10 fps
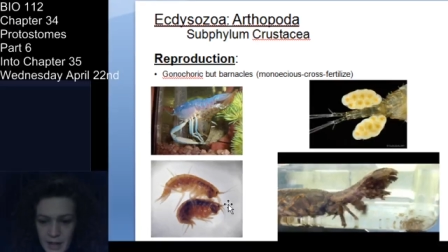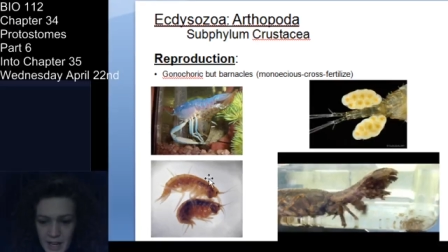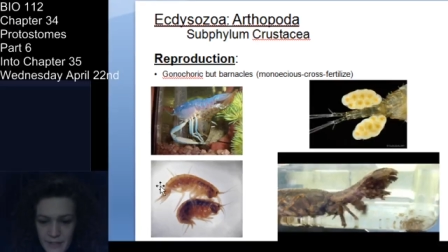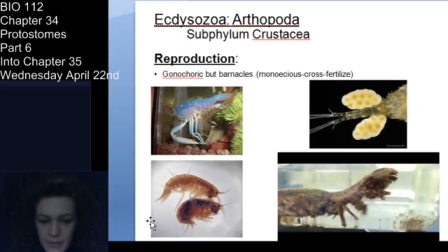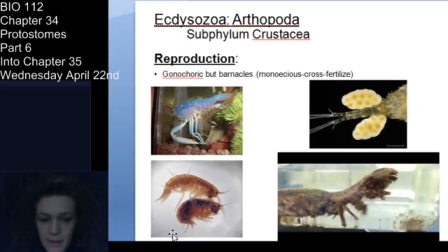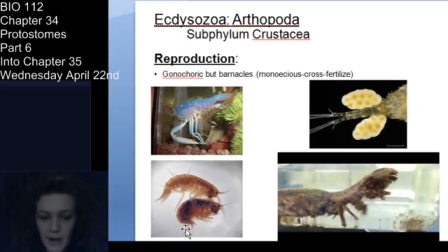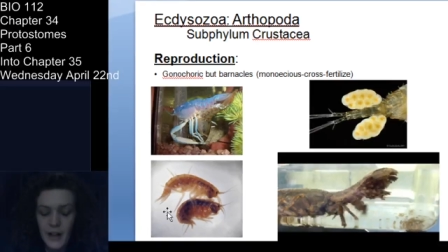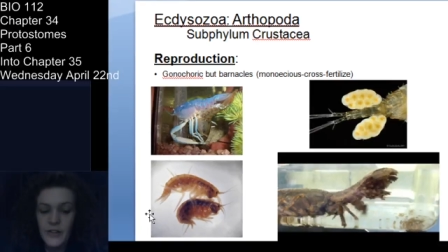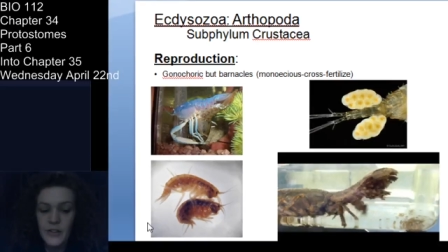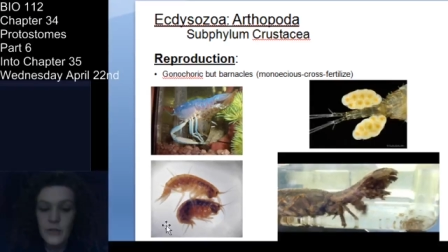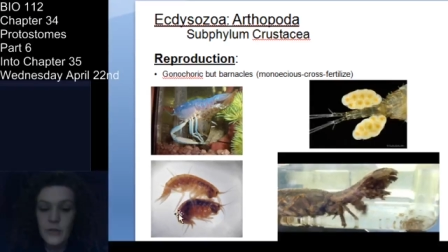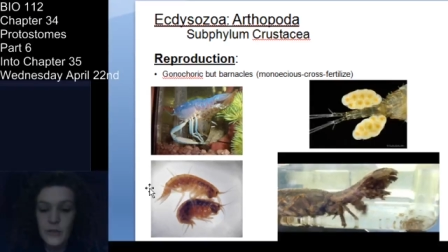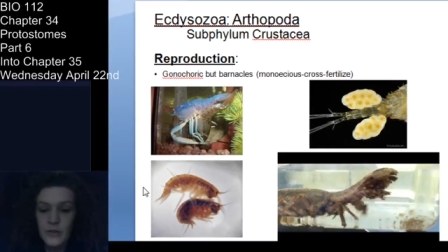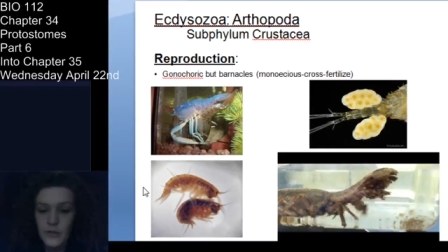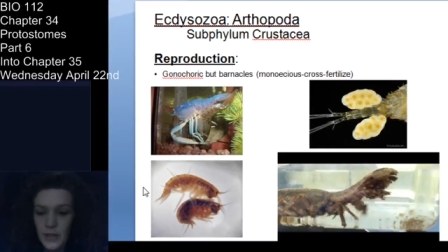are amphipods. Those are
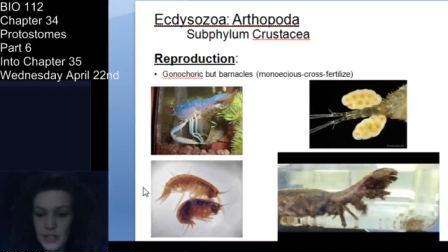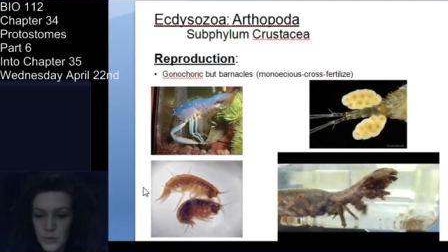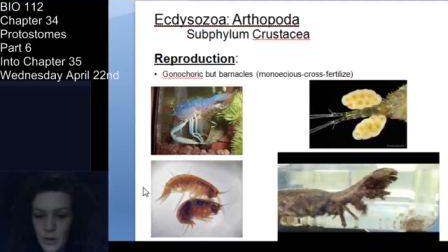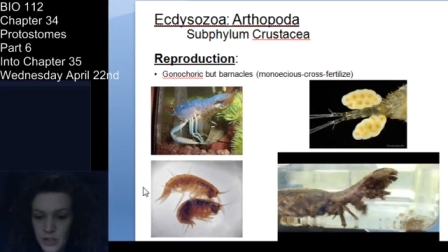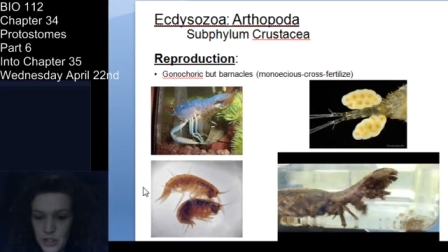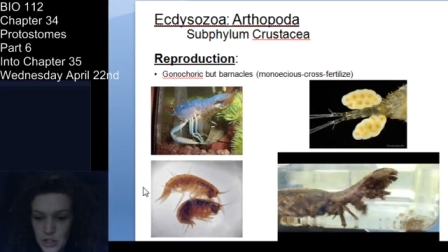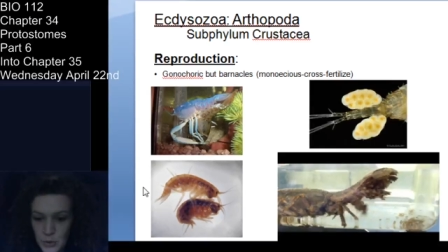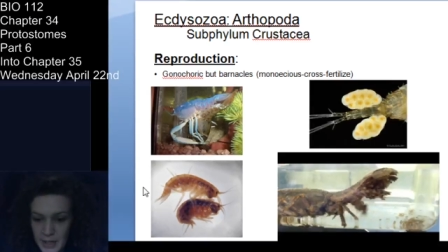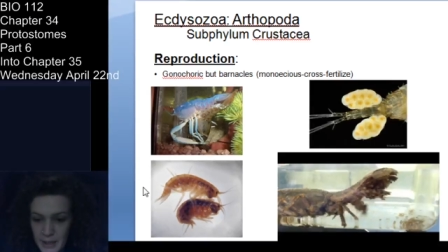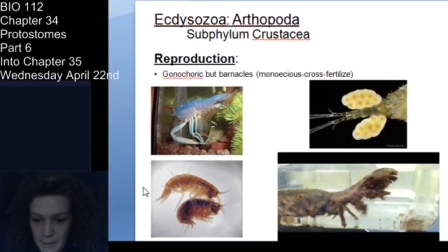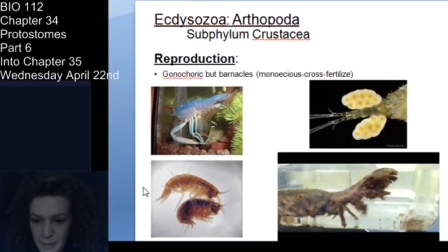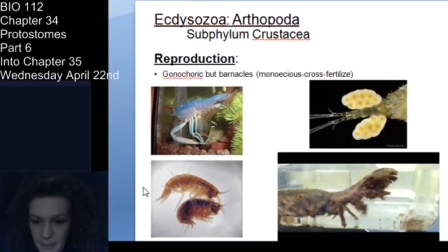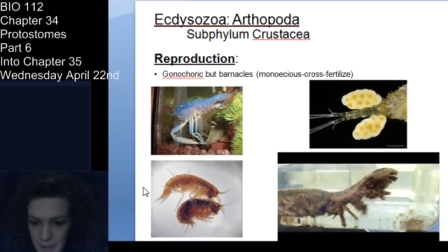those freshwater shrimp.